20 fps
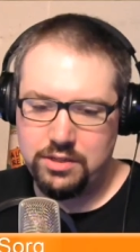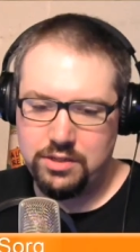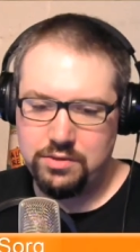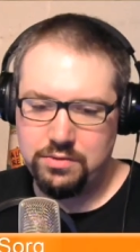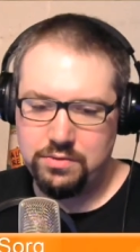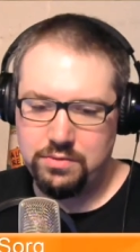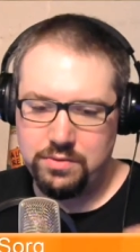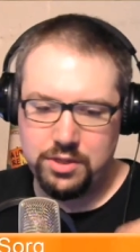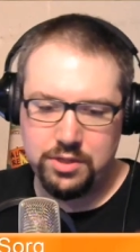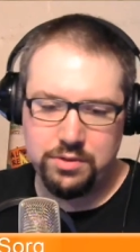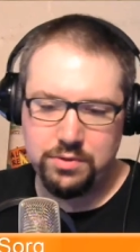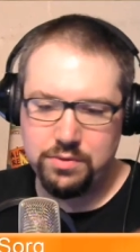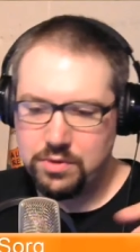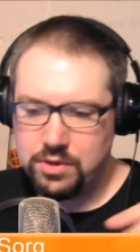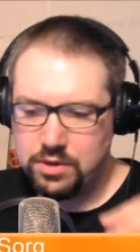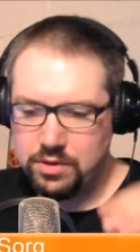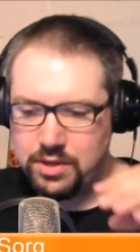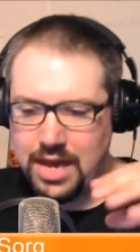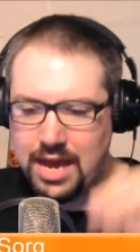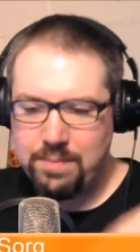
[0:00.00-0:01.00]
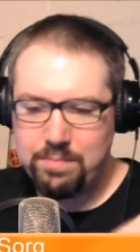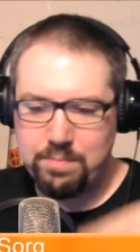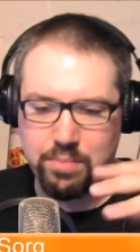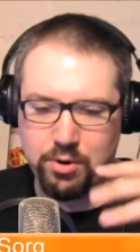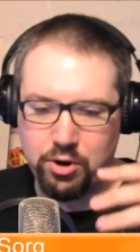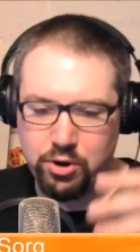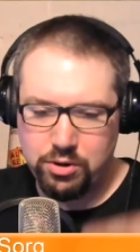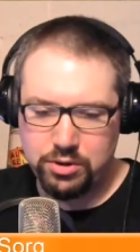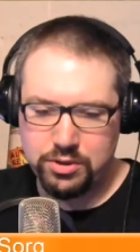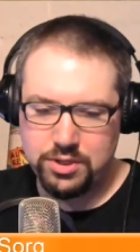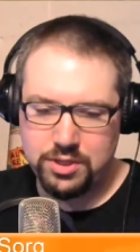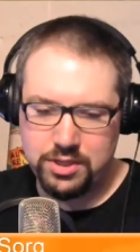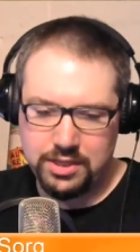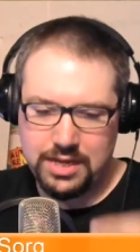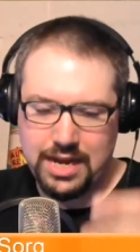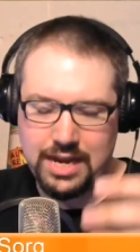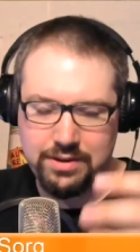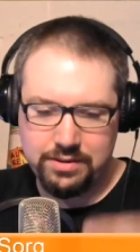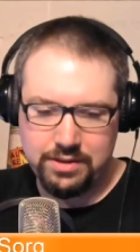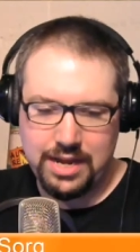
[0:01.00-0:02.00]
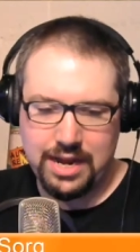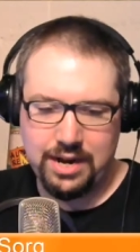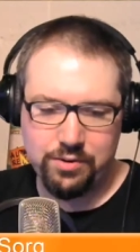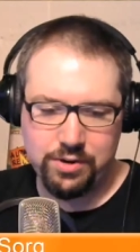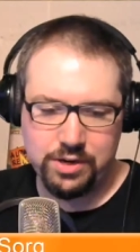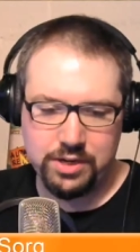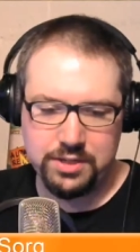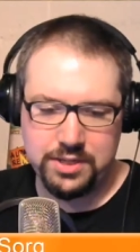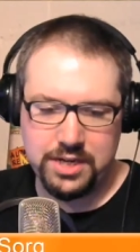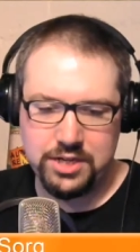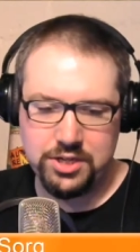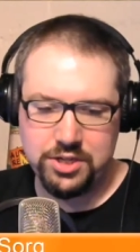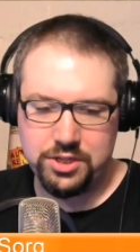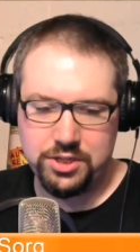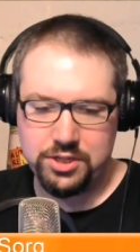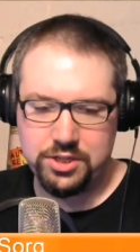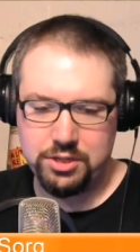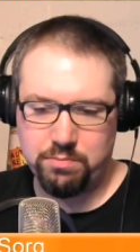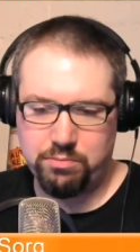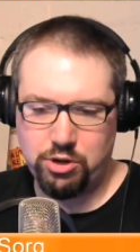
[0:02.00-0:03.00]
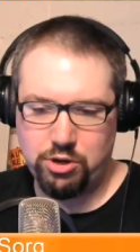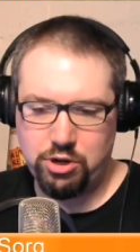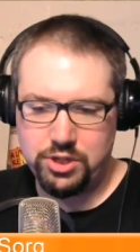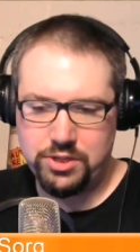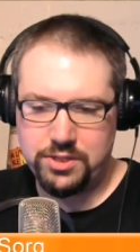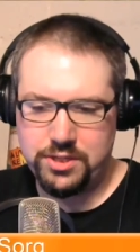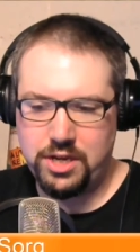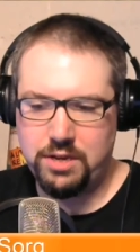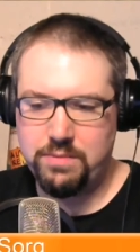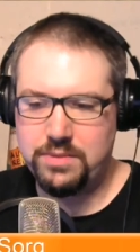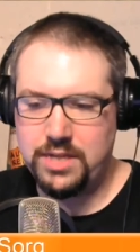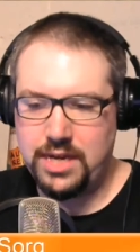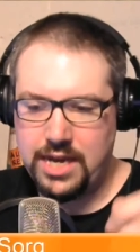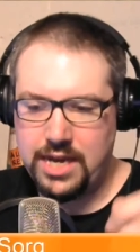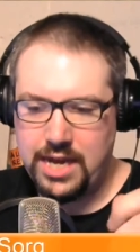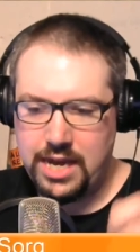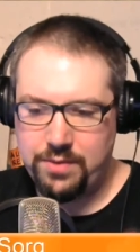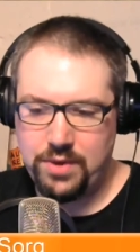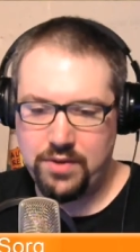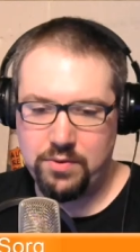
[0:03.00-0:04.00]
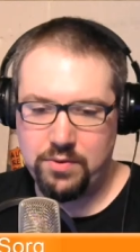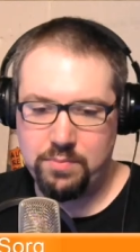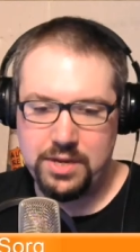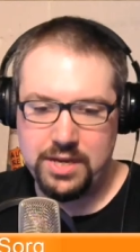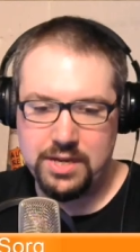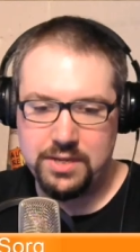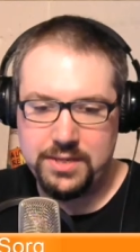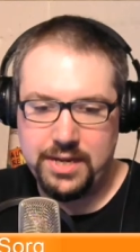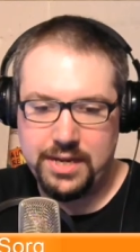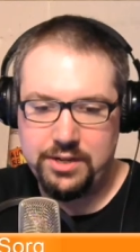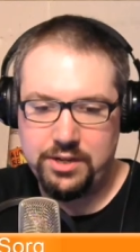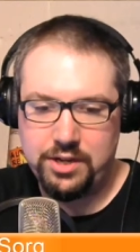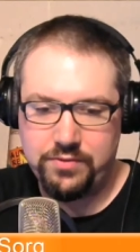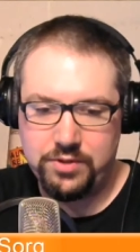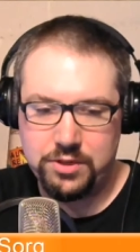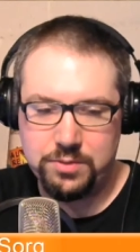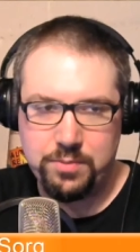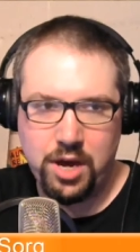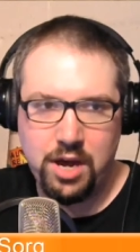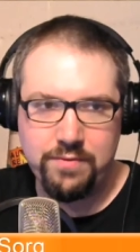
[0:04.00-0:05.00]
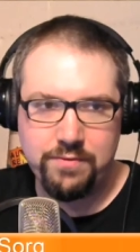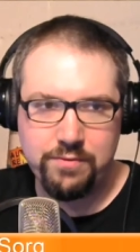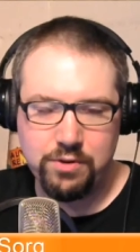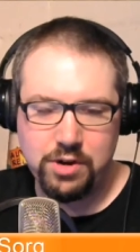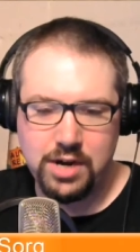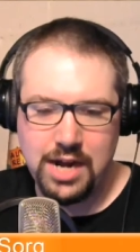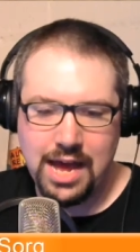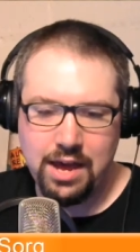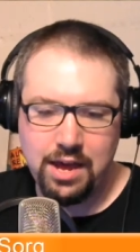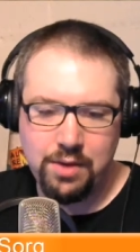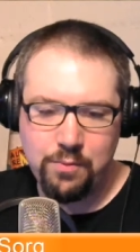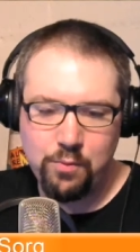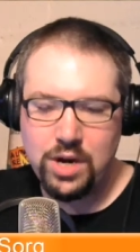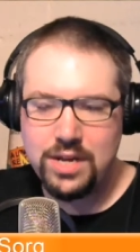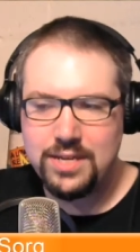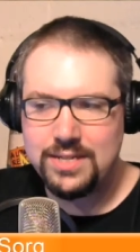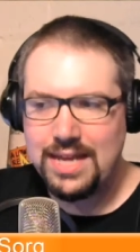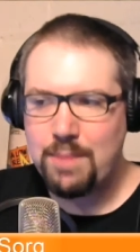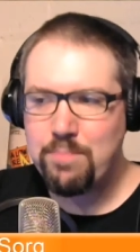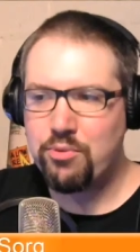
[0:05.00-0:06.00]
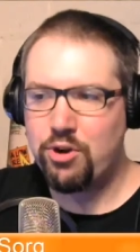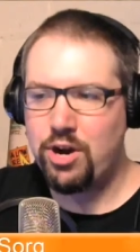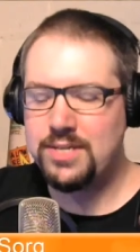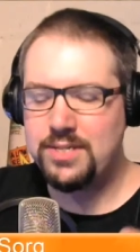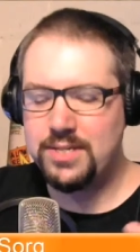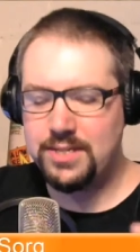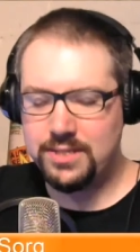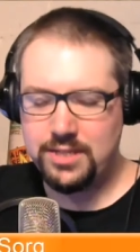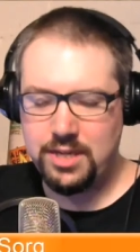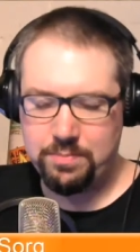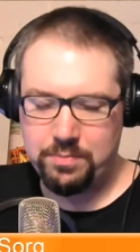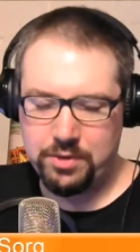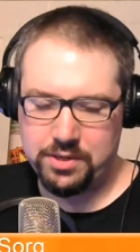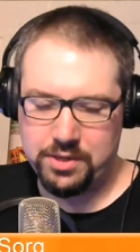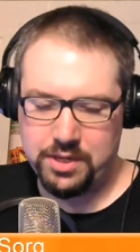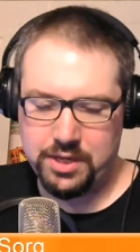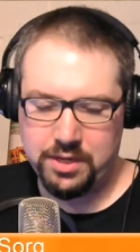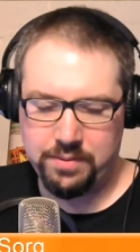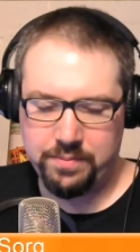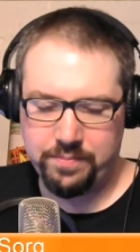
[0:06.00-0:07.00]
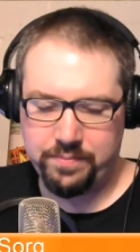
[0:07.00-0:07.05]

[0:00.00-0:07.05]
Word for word: Do you or that person, that organization, just approaches them saying, "Hey, we have a PSA. Do you have a spot for it?" What is that process typically?